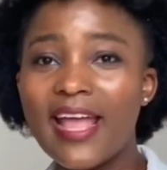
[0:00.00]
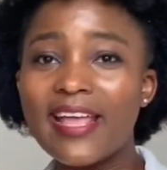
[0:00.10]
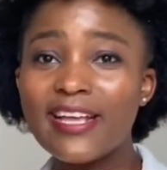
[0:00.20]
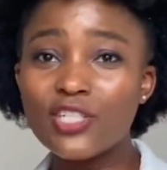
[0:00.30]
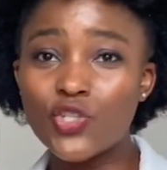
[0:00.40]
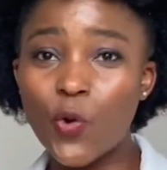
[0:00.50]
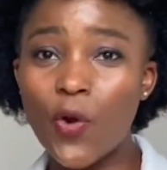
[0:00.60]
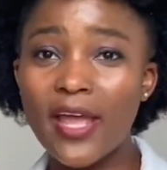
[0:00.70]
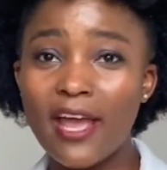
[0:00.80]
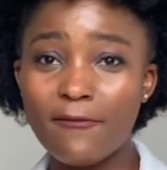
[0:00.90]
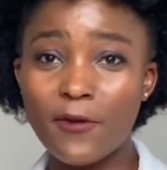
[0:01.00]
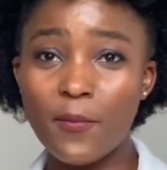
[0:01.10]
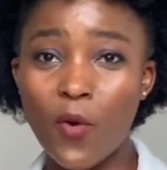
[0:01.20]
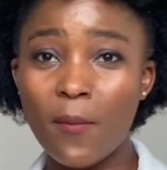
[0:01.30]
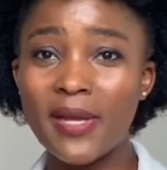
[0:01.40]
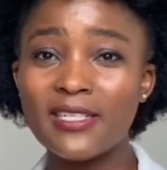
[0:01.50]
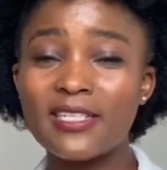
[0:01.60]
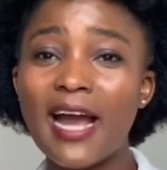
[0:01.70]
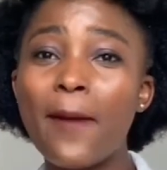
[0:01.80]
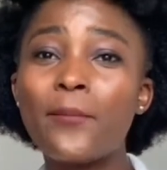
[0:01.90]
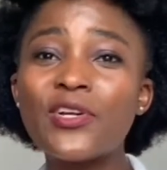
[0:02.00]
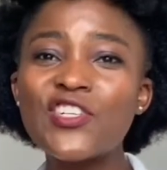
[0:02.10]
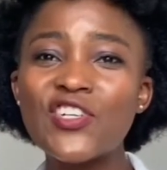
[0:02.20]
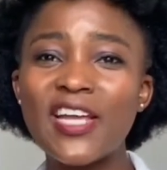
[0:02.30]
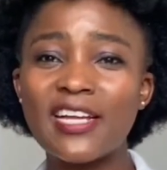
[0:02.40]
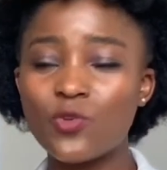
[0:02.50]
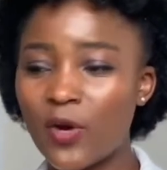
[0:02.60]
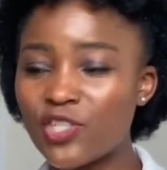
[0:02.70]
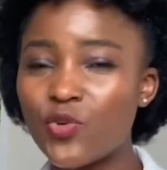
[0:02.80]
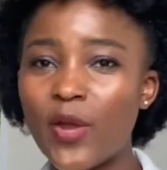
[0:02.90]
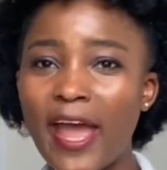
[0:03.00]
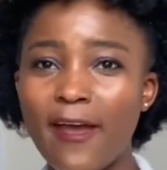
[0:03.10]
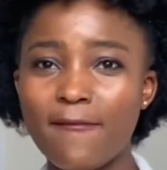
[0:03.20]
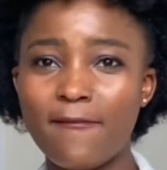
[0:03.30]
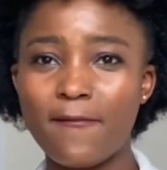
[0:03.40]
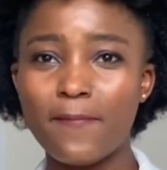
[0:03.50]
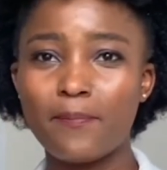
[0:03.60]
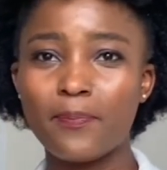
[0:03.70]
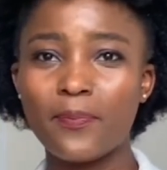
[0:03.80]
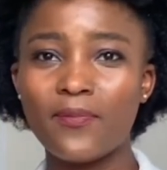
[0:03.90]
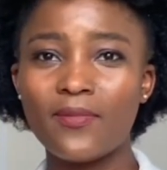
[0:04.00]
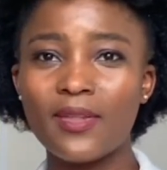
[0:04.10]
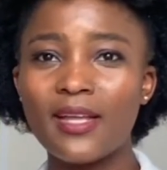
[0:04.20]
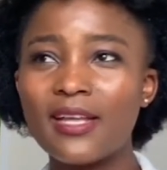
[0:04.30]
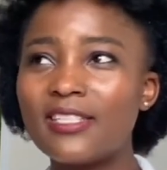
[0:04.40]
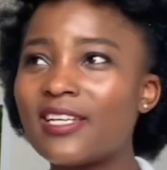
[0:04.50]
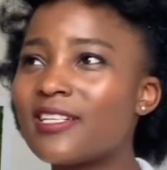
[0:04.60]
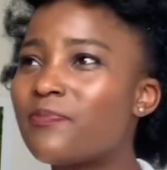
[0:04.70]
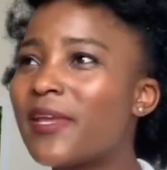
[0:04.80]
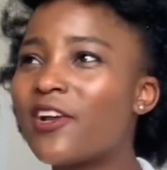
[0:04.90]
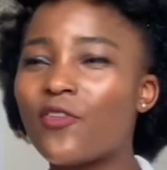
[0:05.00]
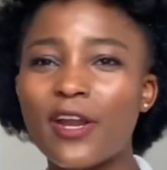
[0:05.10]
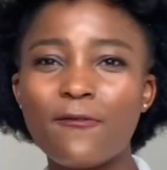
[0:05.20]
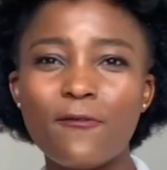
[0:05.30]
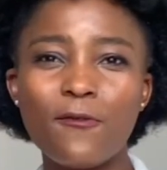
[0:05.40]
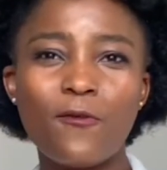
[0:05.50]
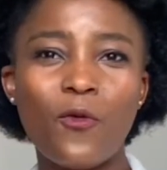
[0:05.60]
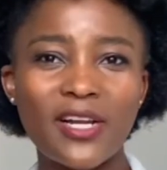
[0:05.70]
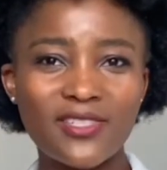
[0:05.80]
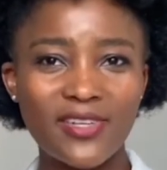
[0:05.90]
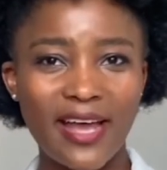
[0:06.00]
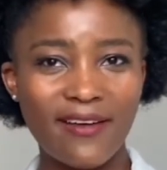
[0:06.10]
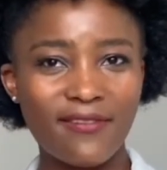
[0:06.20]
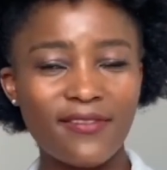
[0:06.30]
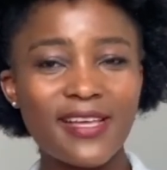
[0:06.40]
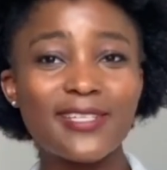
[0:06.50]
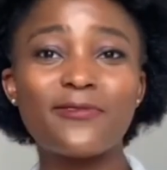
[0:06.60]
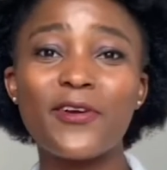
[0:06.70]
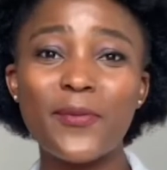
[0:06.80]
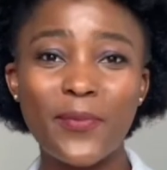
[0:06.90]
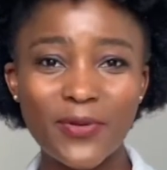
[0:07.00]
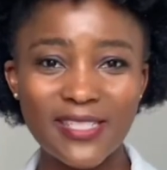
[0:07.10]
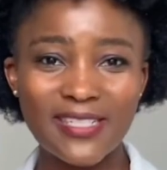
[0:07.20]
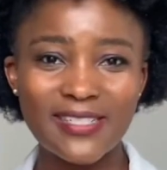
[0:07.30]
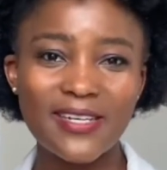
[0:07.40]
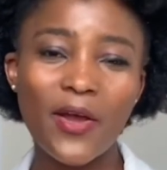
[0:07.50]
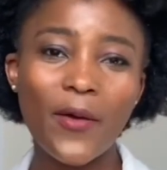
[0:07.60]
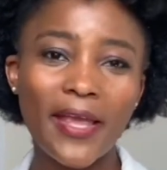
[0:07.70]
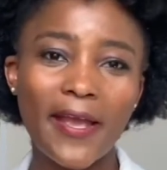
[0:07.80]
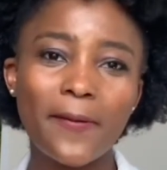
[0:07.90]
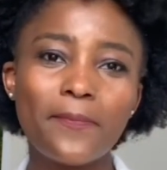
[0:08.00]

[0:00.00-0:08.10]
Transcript: enjoy every moment, appreciate what you have just being grateful for what you have is very important. Okay.